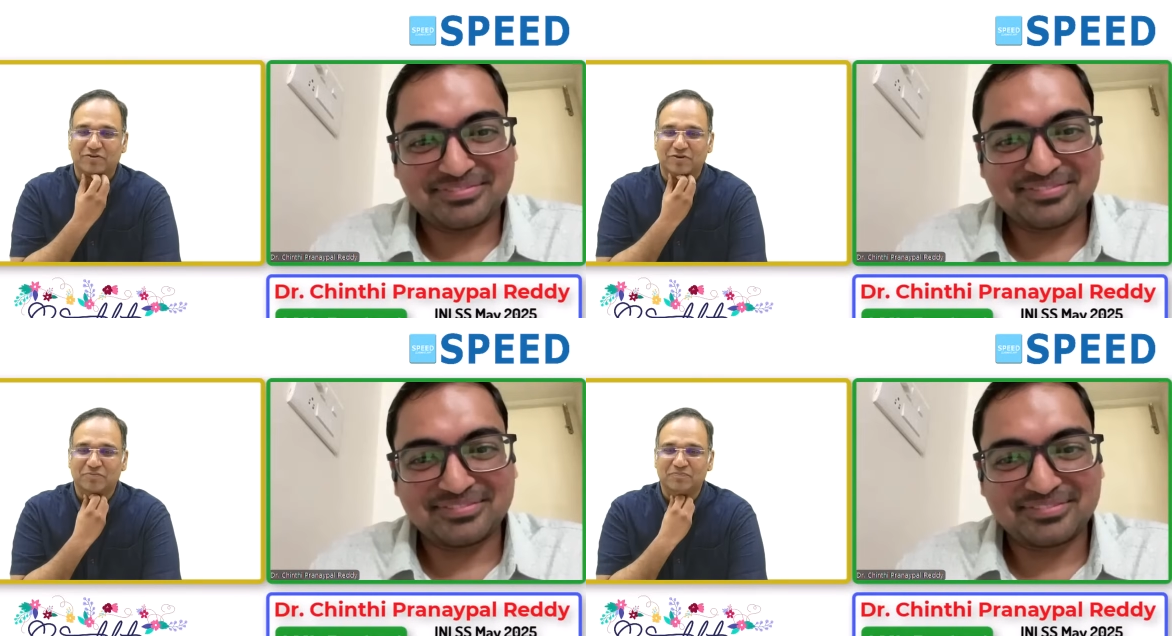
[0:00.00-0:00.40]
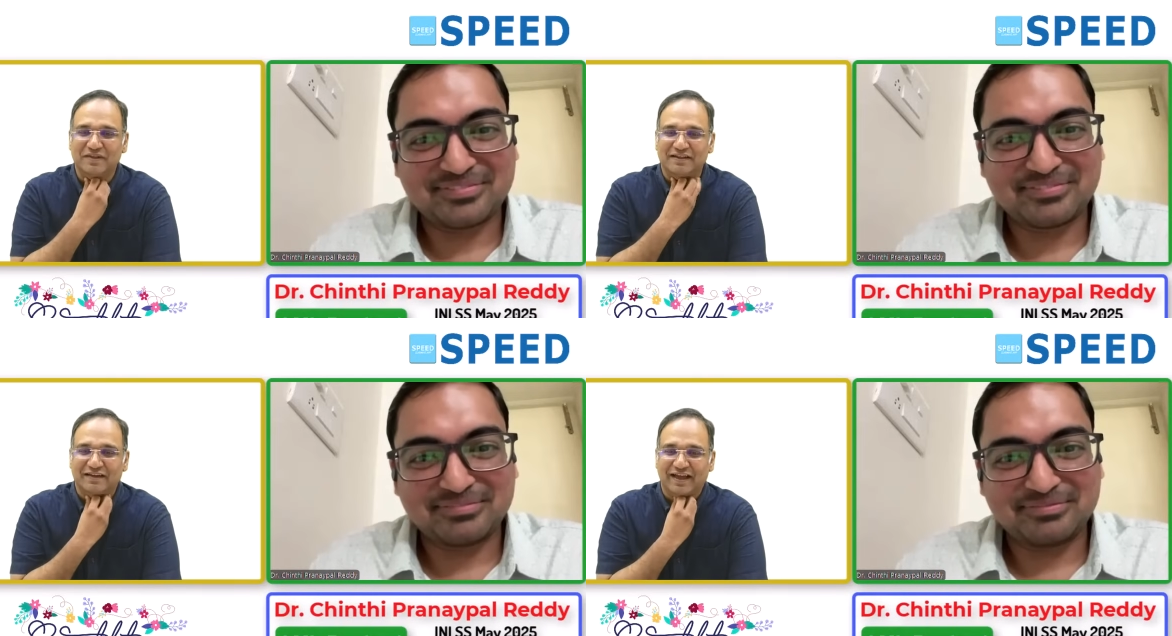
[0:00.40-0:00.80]
Speaker 1: for you.
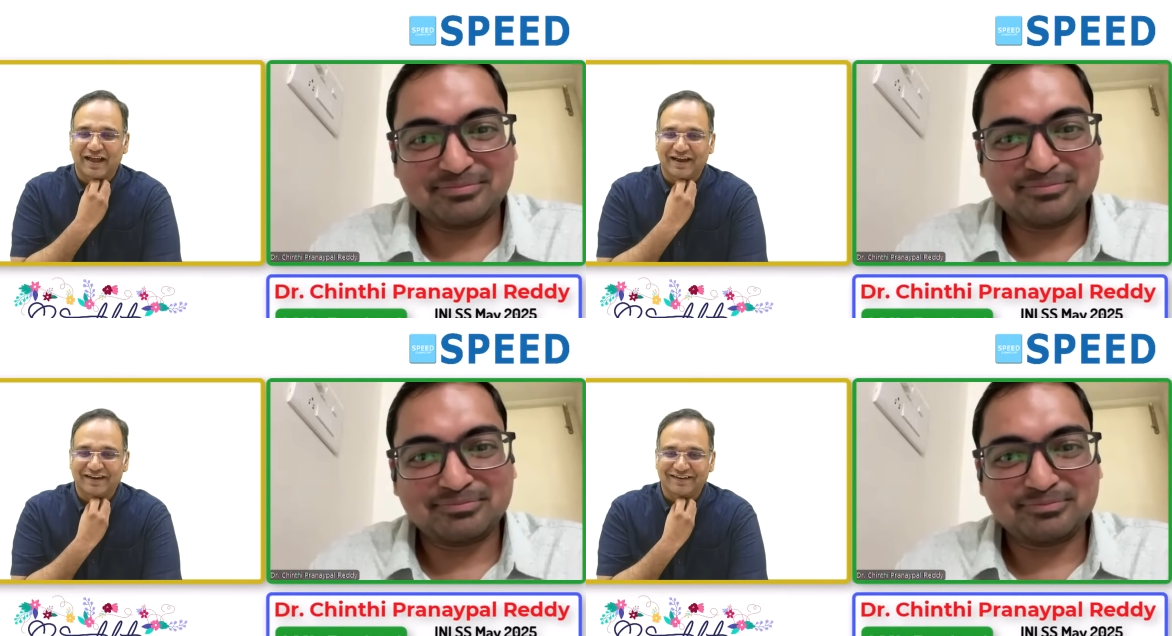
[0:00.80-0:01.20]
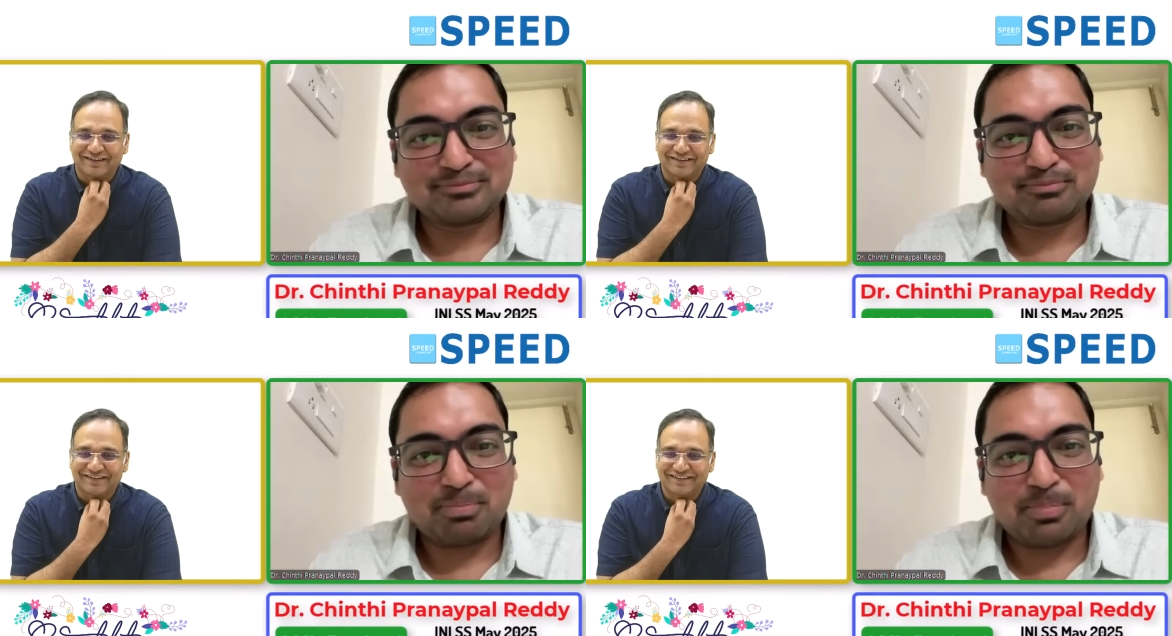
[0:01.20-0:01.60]
And
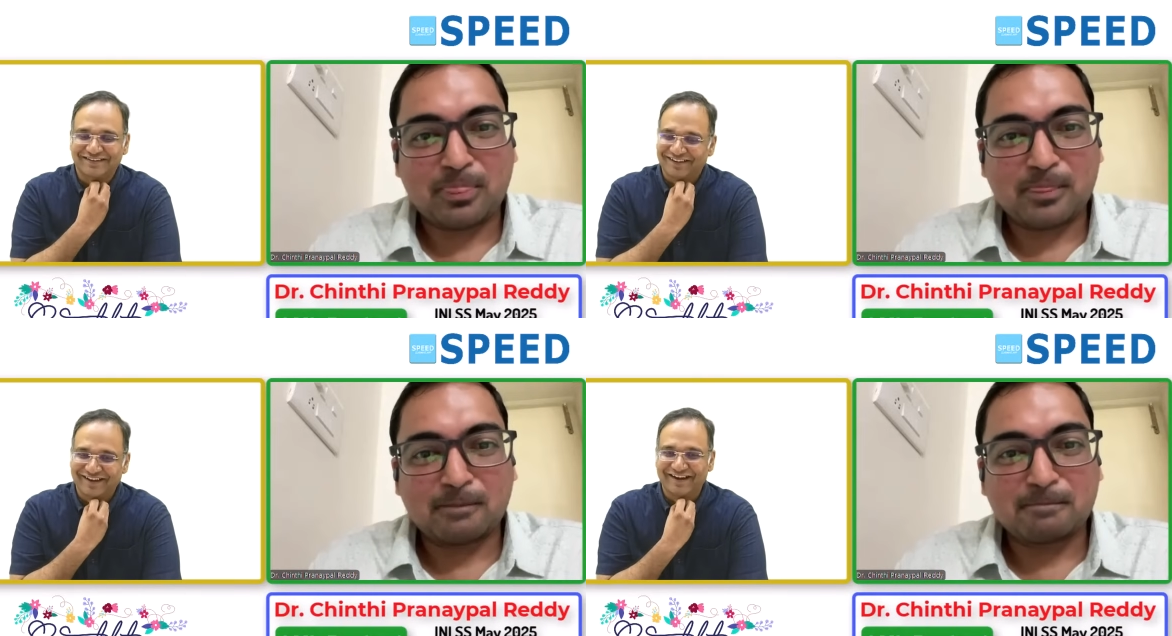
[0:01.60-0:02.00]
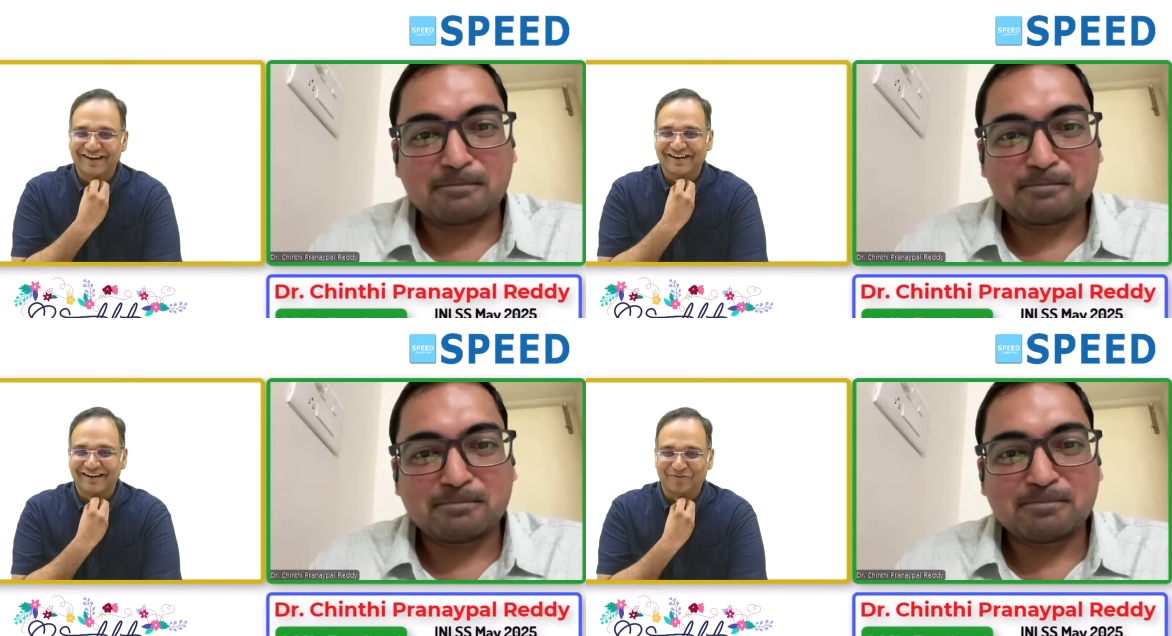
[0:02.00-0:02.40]
uh,
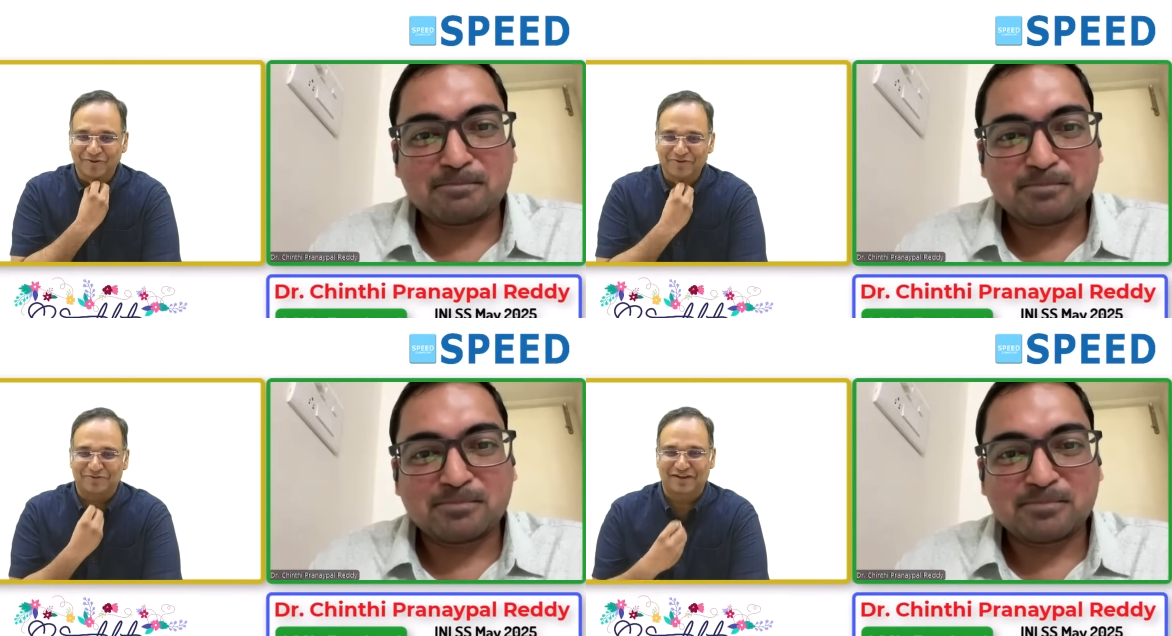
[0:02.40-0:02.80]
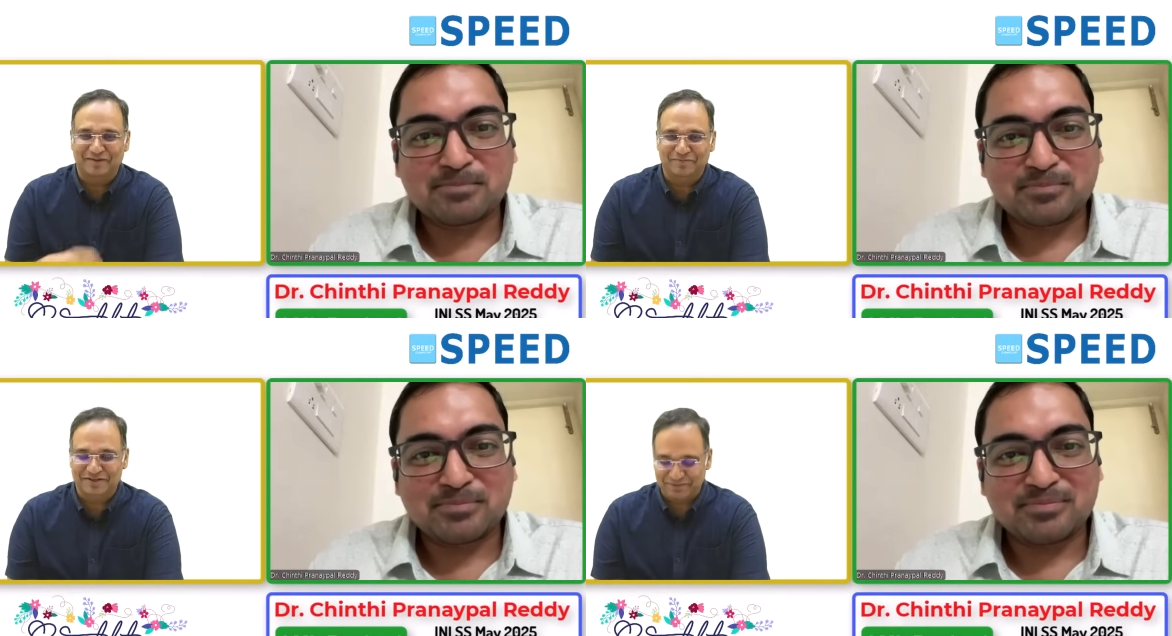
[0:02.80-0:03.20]
great and wonderful
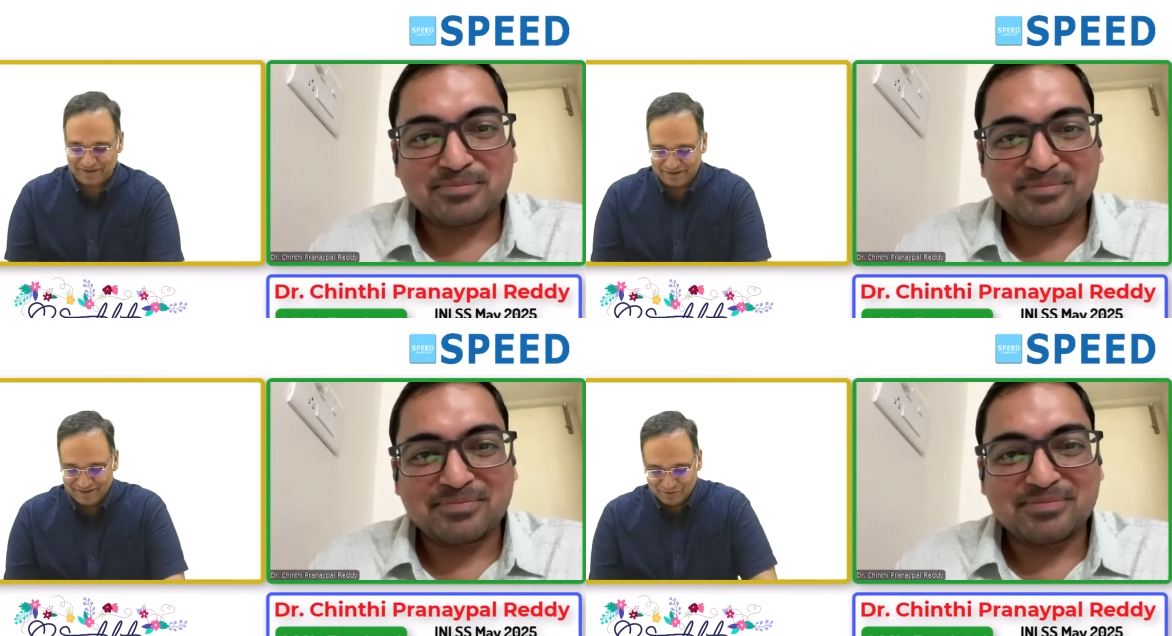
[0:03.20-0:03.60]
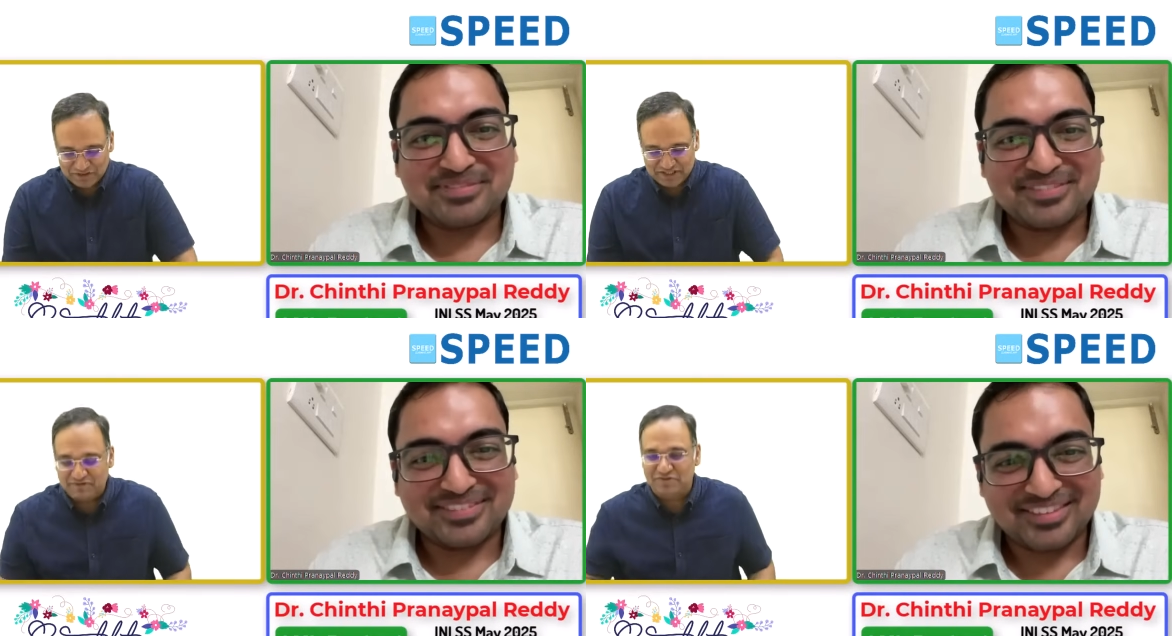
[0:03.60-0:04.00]
accomplishment. Once again,